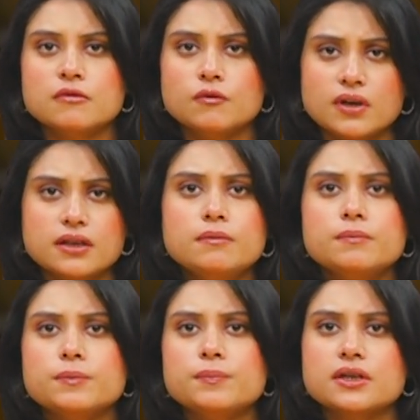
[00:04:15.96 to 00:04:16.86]
While
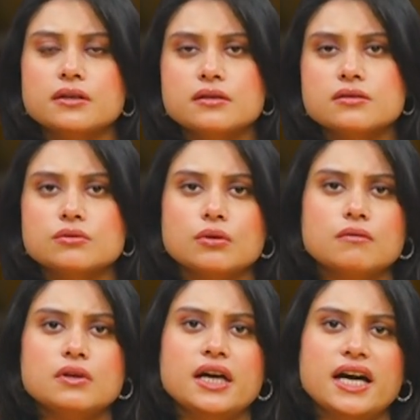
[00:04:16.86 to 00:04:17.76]
the picaresque
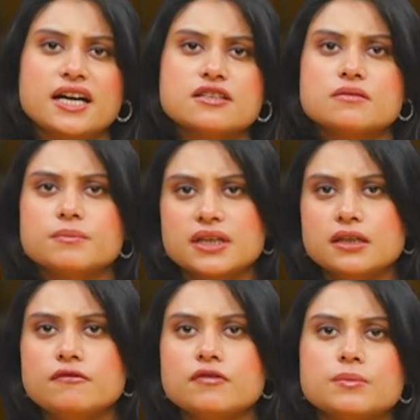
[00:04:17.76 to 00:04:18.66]
novel has
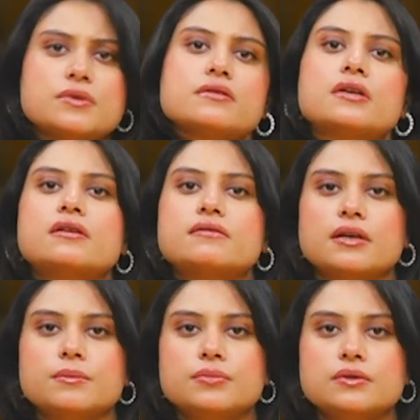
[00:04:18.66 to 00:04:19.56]
many famous
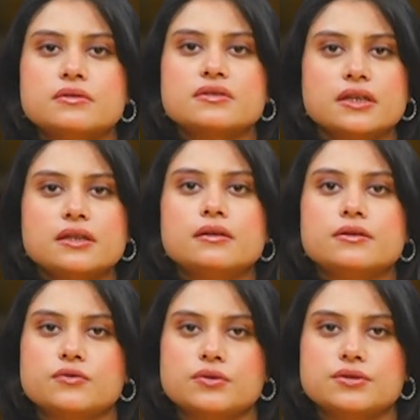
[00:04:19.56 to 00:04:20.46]
examples in
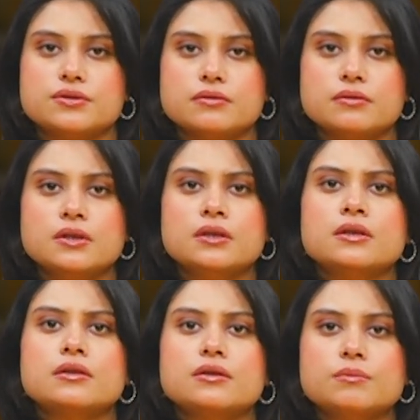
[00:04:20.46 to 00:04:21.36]
literature,
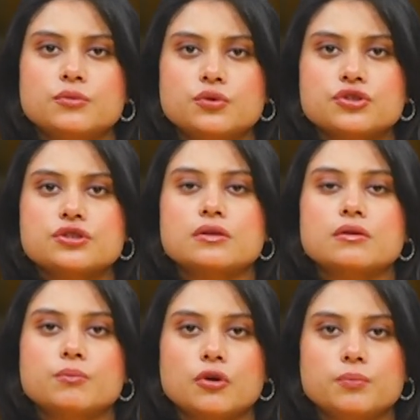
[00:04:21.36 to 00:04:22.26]
the most
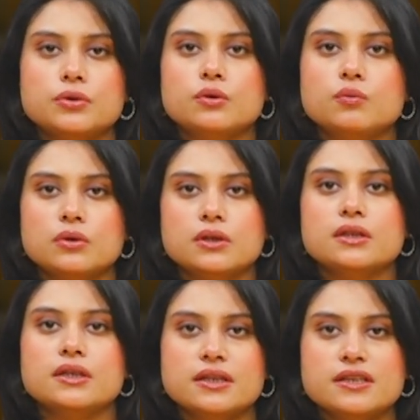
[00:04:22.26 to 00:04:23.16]
popular
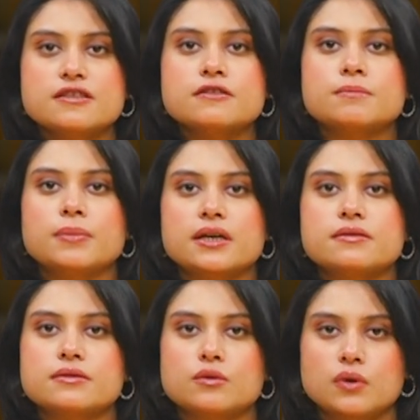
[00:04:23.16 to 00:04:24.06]
one is by
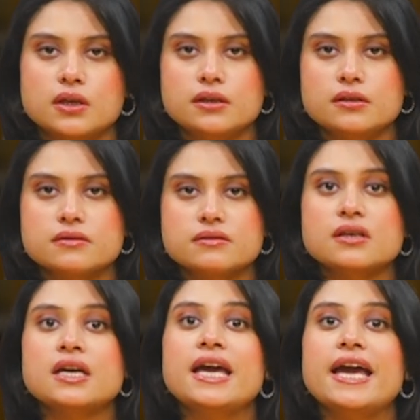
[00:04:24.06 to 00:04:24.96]
Cervantes,
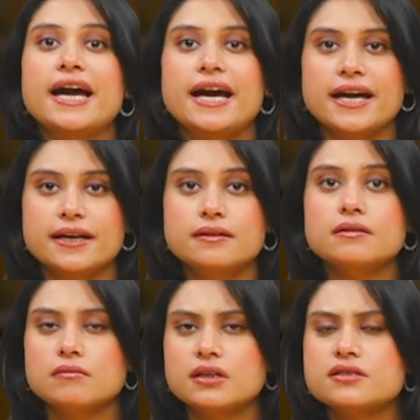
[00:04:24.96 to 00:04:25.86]
and
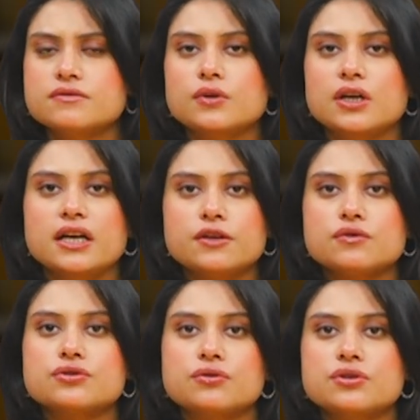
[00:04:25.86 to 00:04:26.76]
it
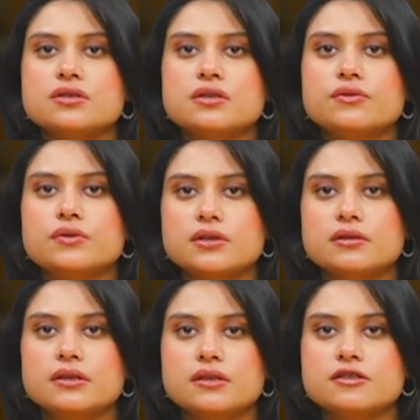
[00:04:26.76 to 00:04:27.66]
was originally
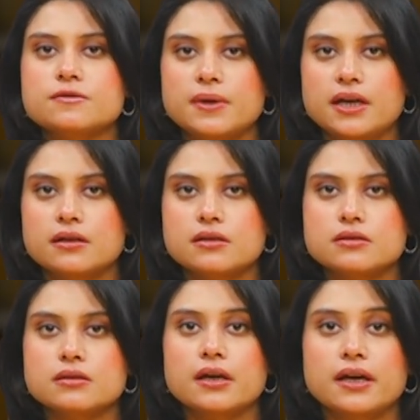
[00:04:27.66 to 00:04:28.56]
written in
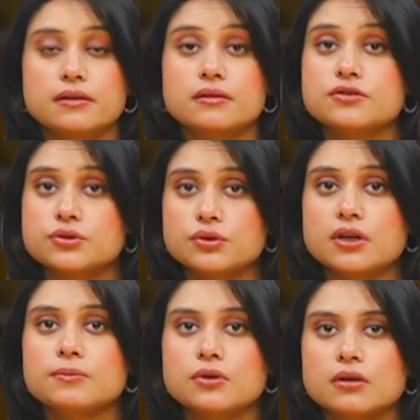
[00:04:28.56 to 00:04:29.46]
Spanish. And the story
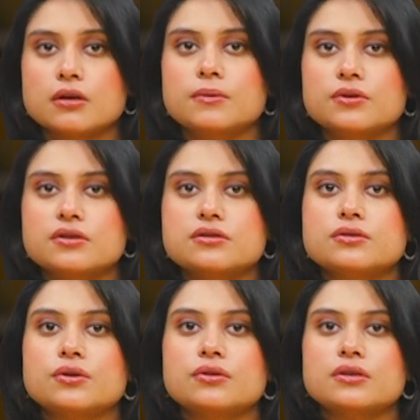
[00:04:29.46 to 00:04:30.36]
I'm talking about is
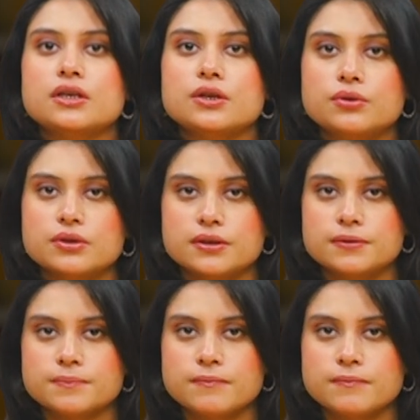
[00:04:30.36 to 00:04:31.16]
Don Quixote.